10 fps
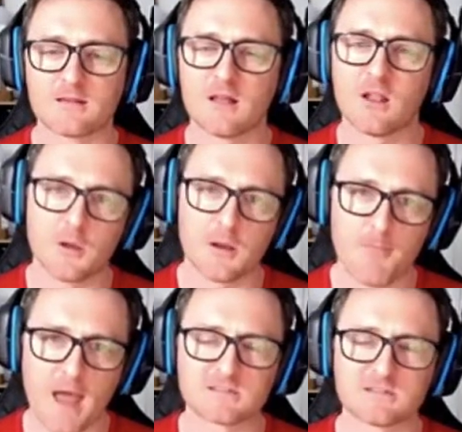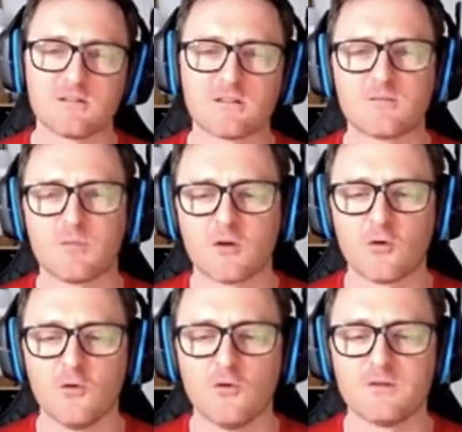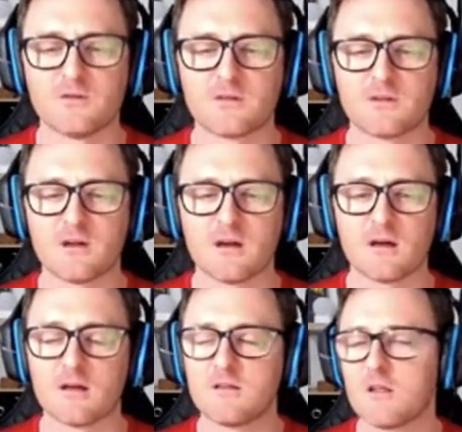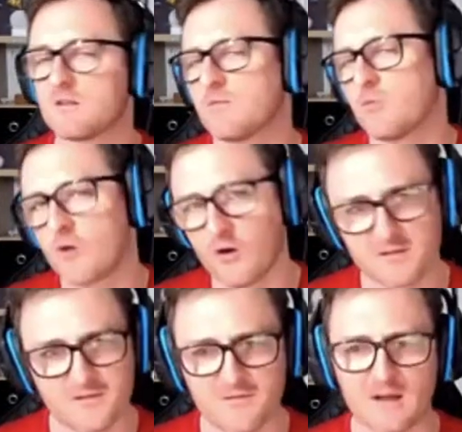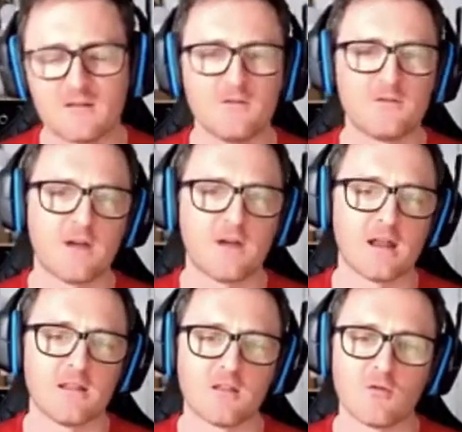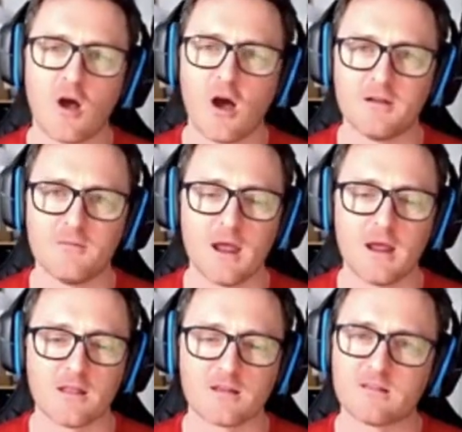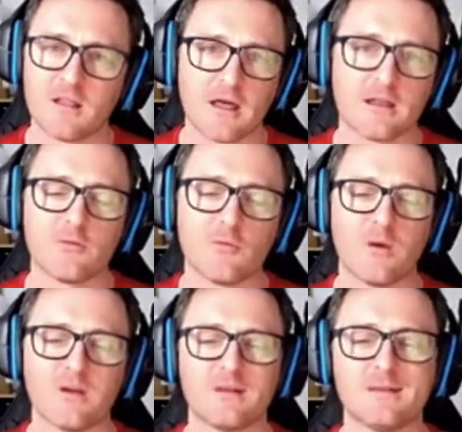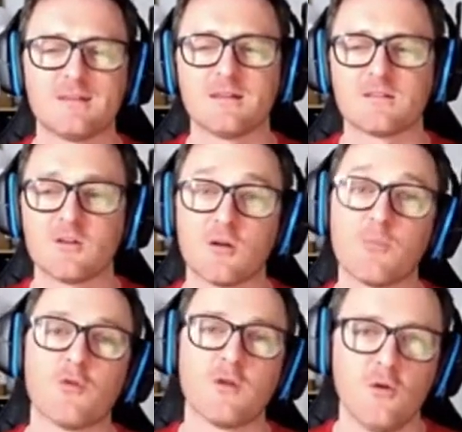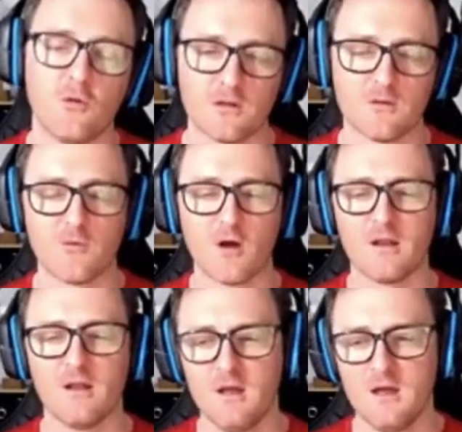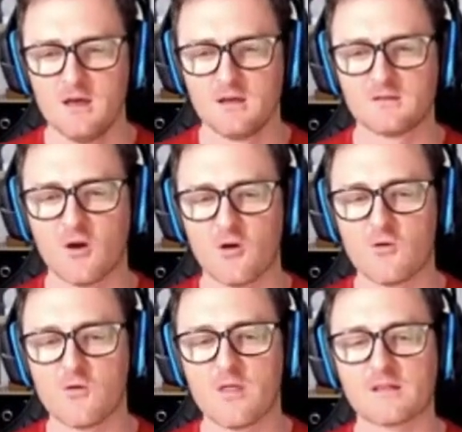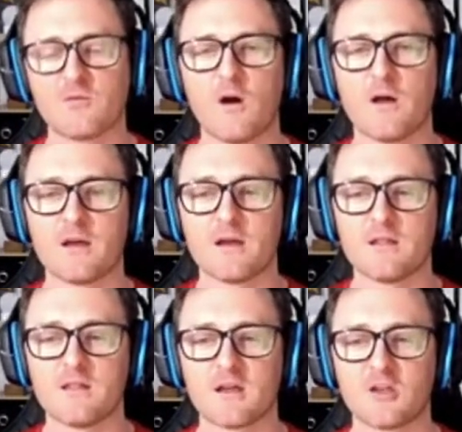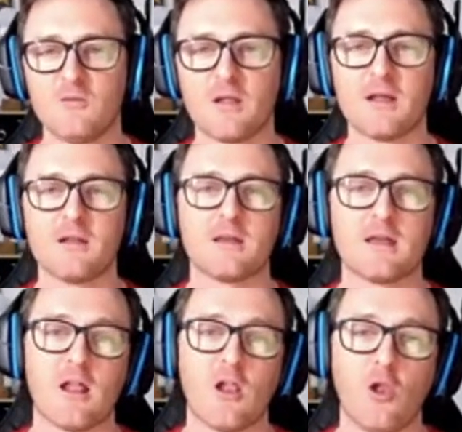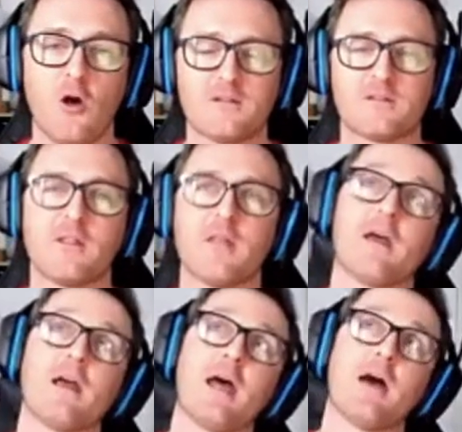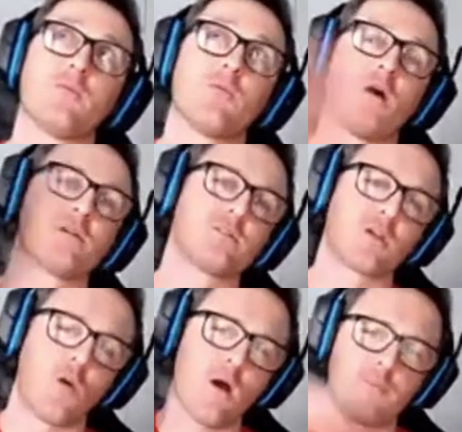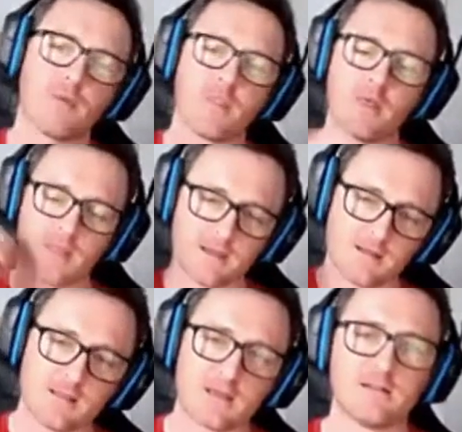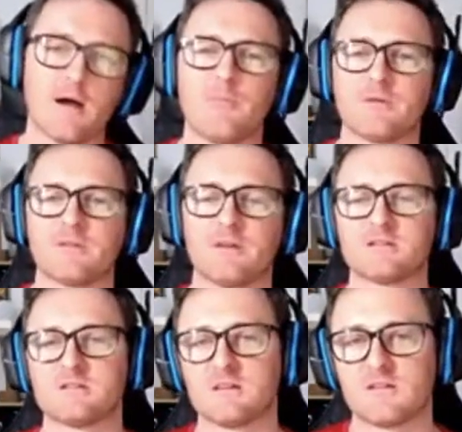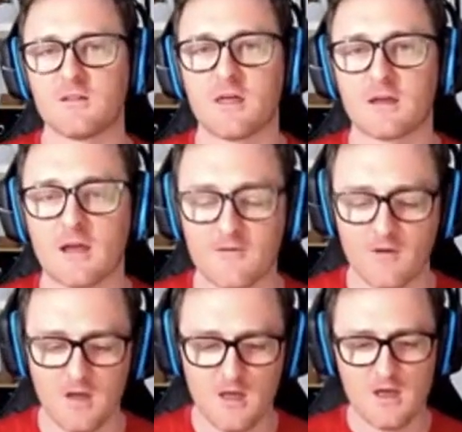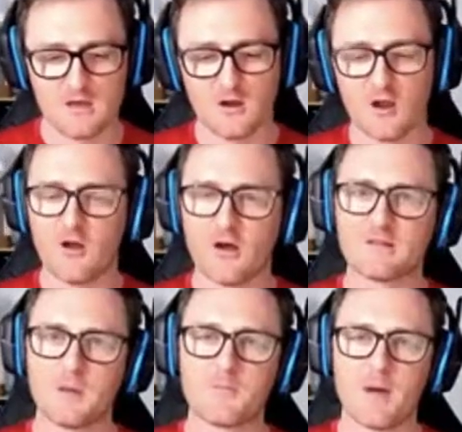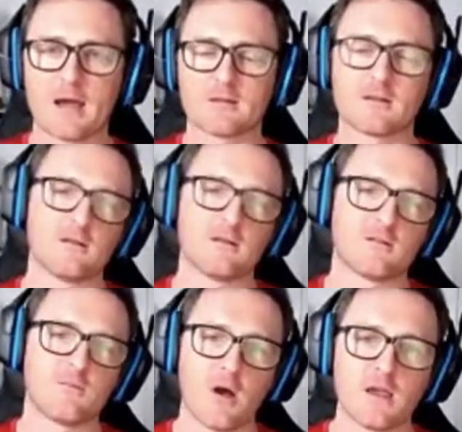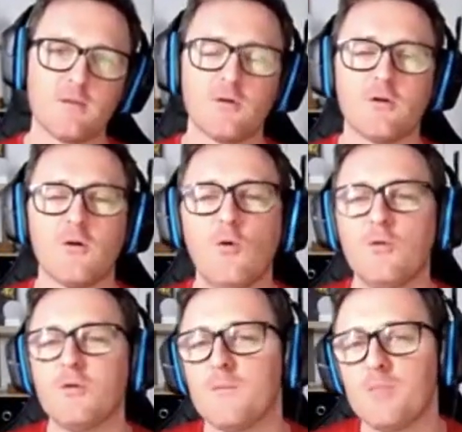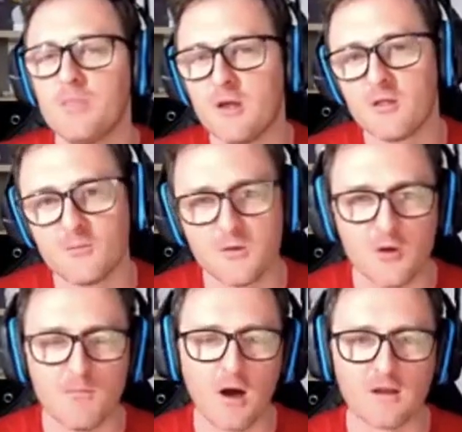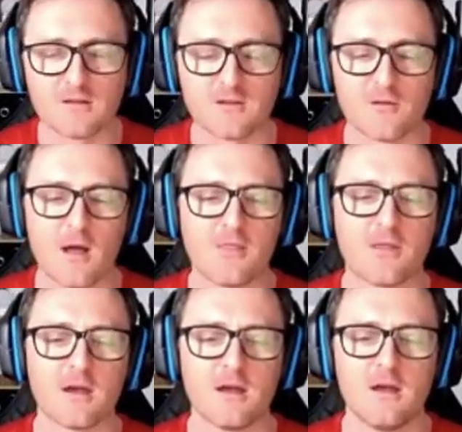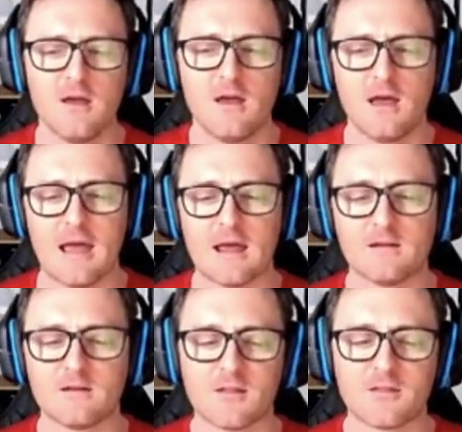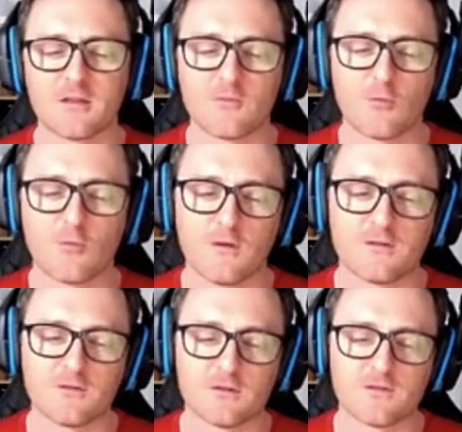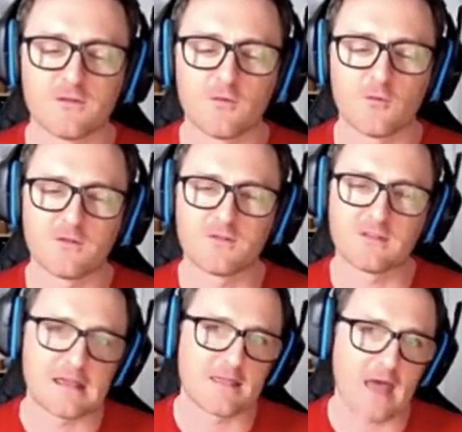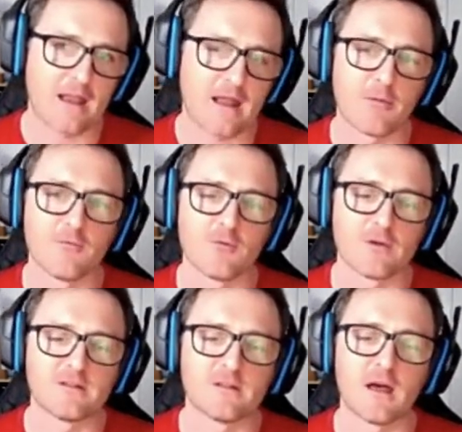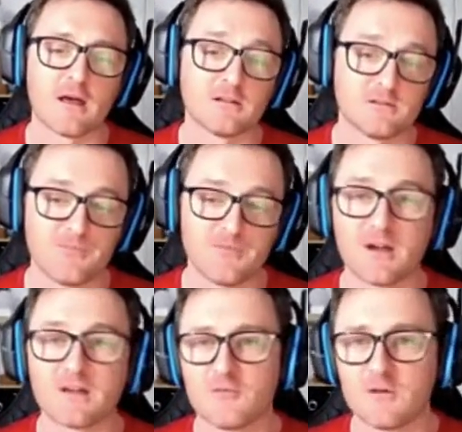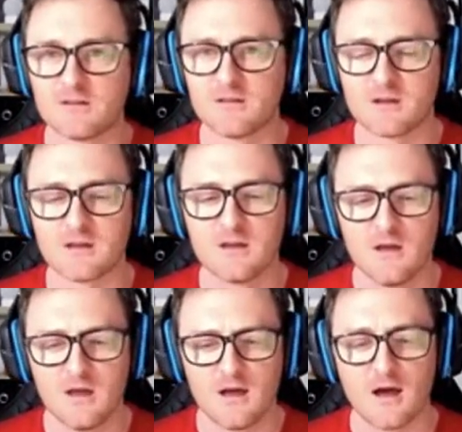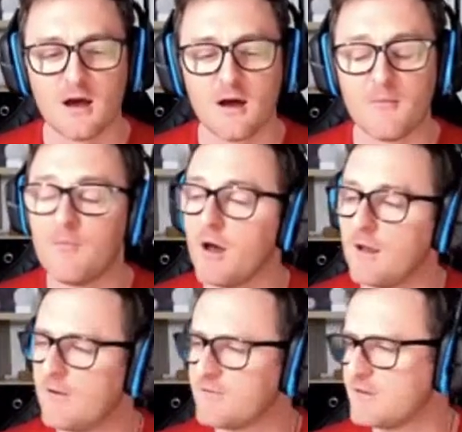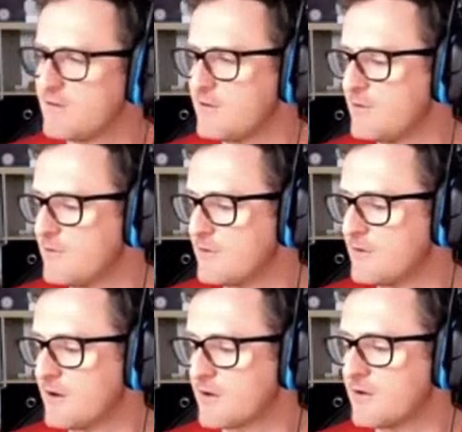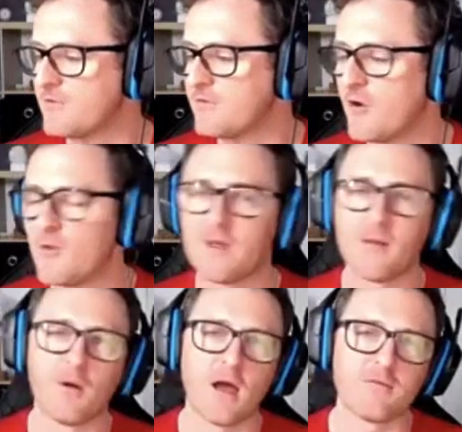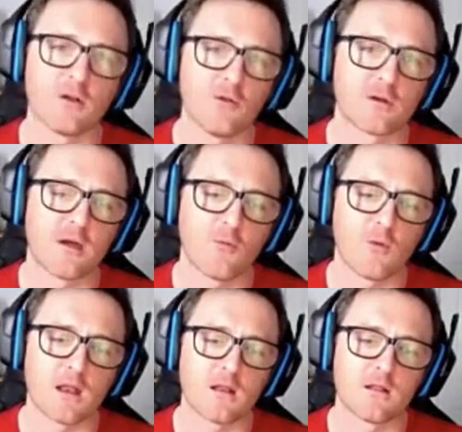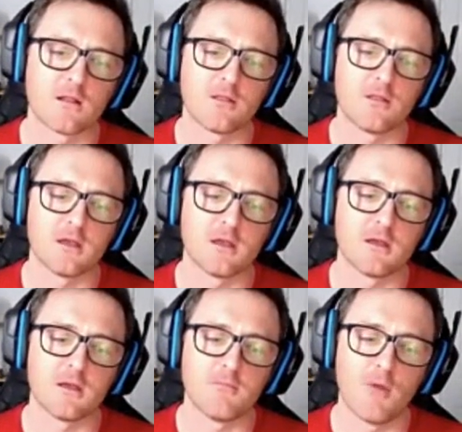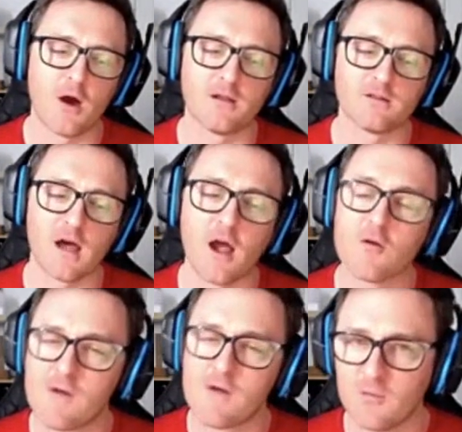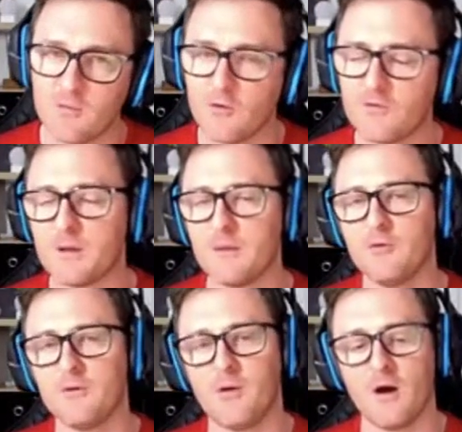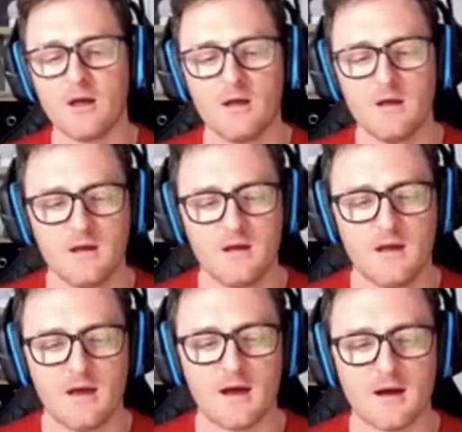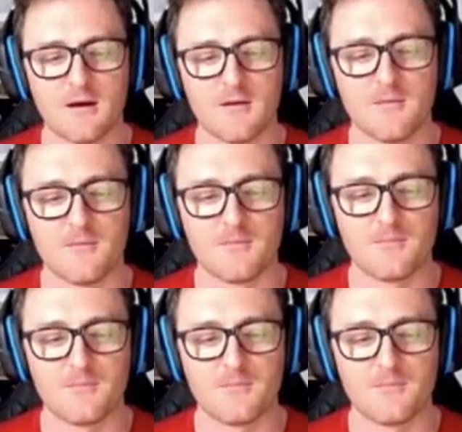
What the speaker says: them in batches because it's cost effective and they're in high demand. They sell out almost instantly. So you got to pre-order them, right? So that's why they accumulate a lot so that they allow the price to go up, and then they dump essentially so they have a nice big bag that they could just buy a heap of all the the new miners that are out there. And I think we've seen that happen just recently. I'd love to confirm that by having a look at when the miners are available for people to buy, and